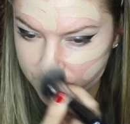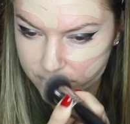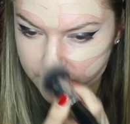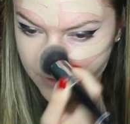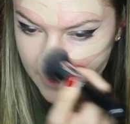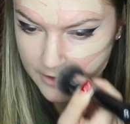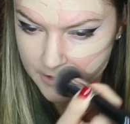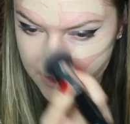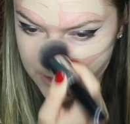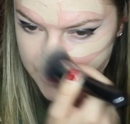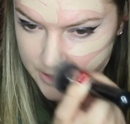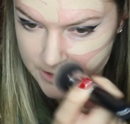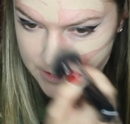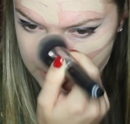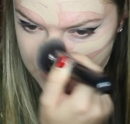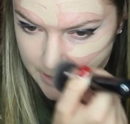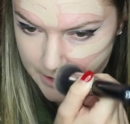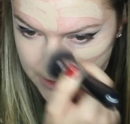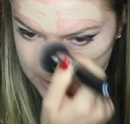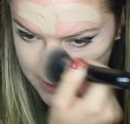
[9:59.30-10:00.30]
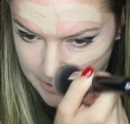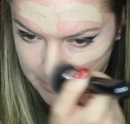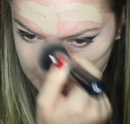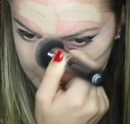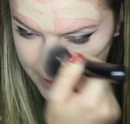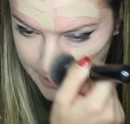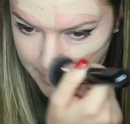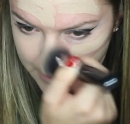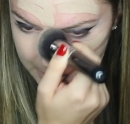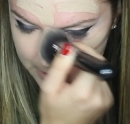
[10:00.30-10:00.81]
foundation sticks are
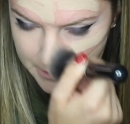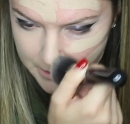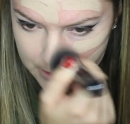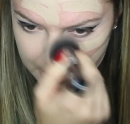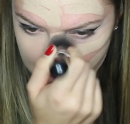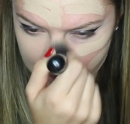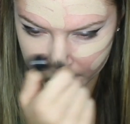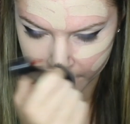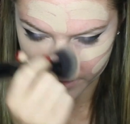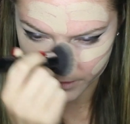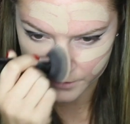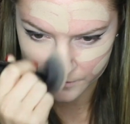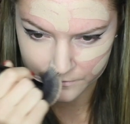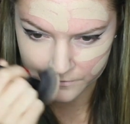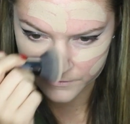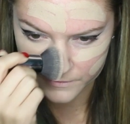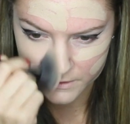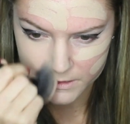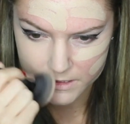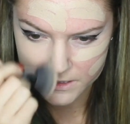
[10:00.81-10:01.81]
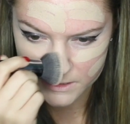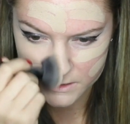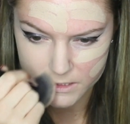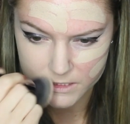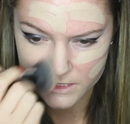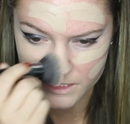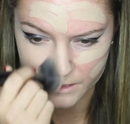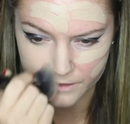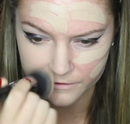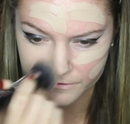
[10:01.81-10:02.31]
like kind of
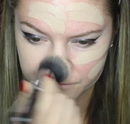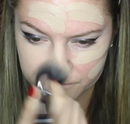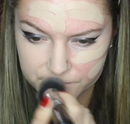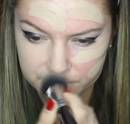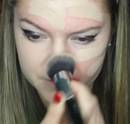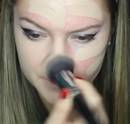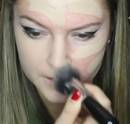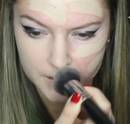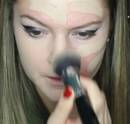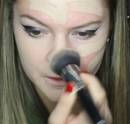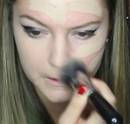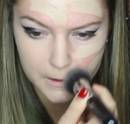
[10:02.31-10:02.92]
stiff and